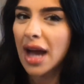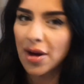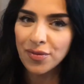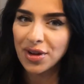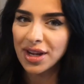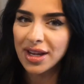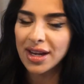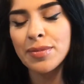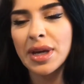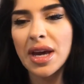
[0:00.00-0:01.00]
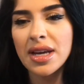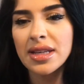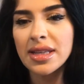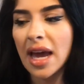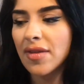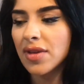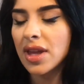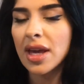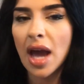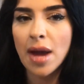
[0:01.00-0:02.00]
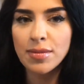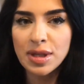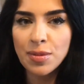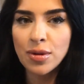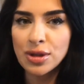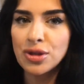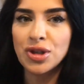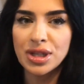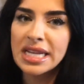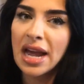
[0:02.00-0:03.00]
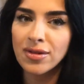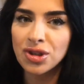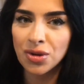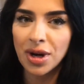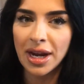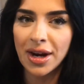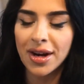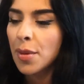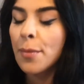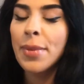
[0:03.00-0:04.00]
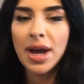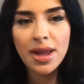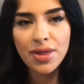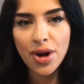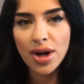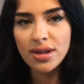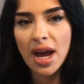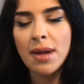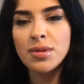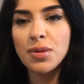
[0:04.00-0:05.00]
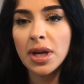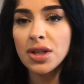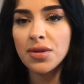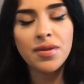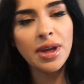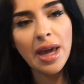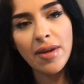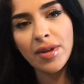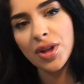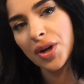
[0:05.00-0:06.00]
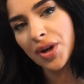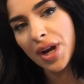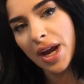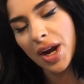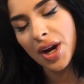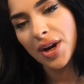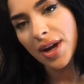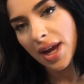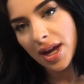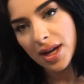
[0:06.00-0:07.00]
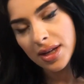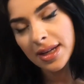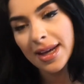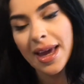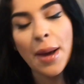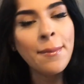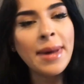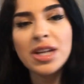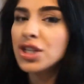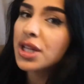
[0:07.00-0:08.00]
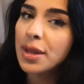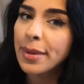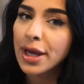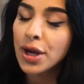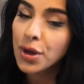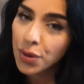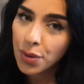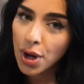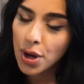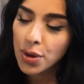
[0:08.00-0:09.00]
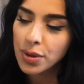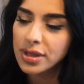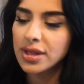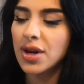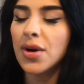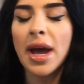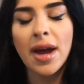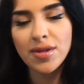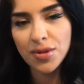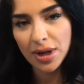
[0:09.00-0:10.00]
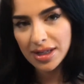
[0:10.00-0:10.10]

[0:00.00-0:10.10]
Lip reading: confident because I feel like I'm supposed to just have short hair. But there are times when I do feel like having longer hair and I can't magically make it grow, so I have to wear